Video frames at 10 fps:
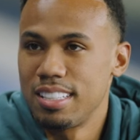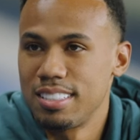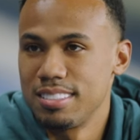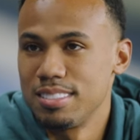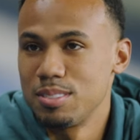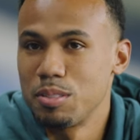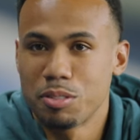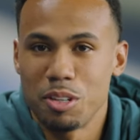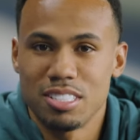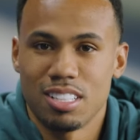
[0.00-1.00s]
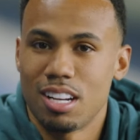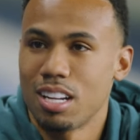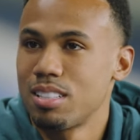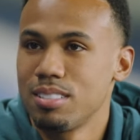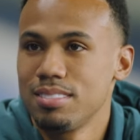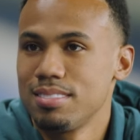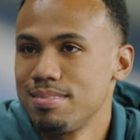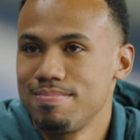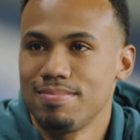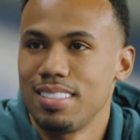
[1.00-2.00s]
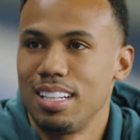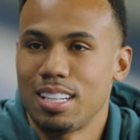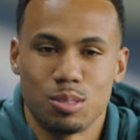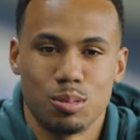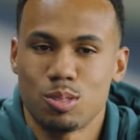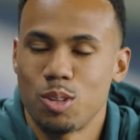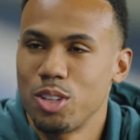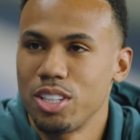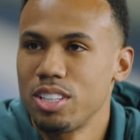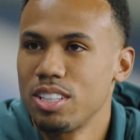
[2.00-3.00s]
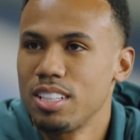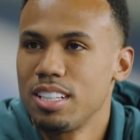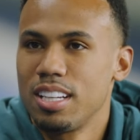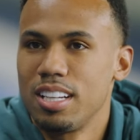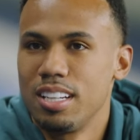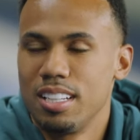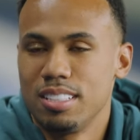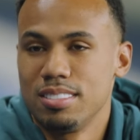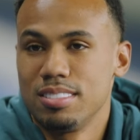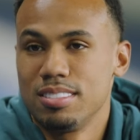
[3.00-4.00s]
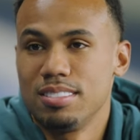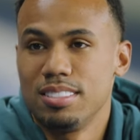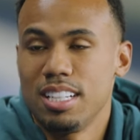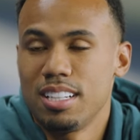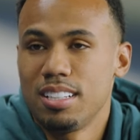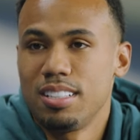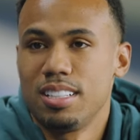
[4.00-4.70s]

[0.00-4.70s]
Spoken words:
and of course I like it. I like to score, and yeah,